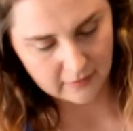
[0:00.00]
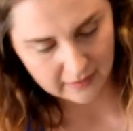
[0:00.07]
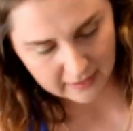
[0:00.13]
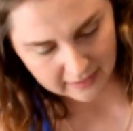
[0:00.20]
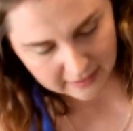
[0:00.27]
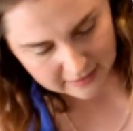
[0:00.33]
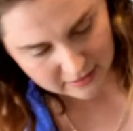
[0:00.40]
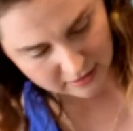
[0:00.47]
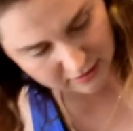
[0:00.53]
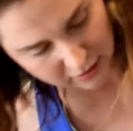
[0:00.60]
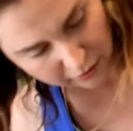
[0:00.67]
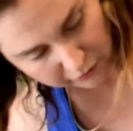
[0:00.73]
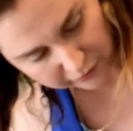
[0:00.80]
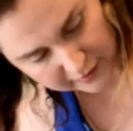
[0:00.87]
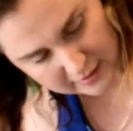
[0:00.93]
And it's
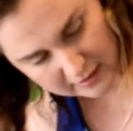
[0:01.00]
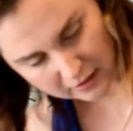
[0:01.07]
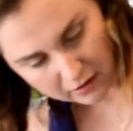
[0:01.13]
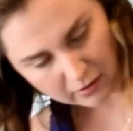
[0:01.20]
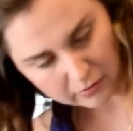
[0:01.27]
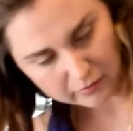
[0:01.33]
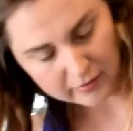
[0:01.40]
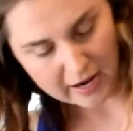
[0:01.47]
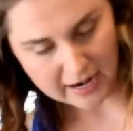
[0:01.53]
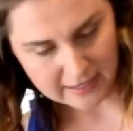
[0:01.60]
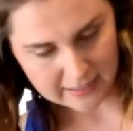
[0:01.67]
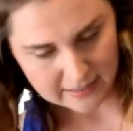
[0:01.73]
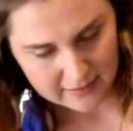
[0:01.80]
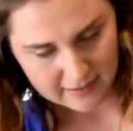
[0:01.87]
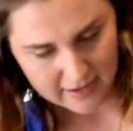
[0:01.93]
so fizzy
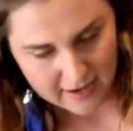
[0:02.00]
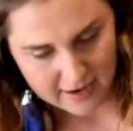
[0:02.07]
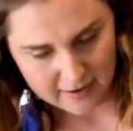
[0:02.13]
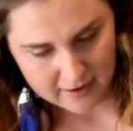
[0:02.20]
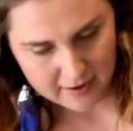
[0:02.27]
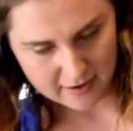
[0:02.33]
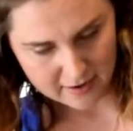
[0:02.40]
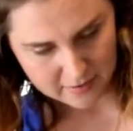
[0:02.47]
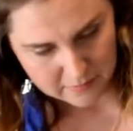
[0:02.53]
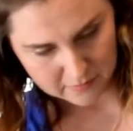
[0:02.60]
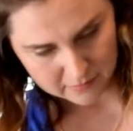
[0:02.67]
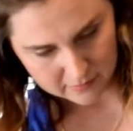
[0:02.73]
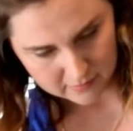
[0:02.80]
already that I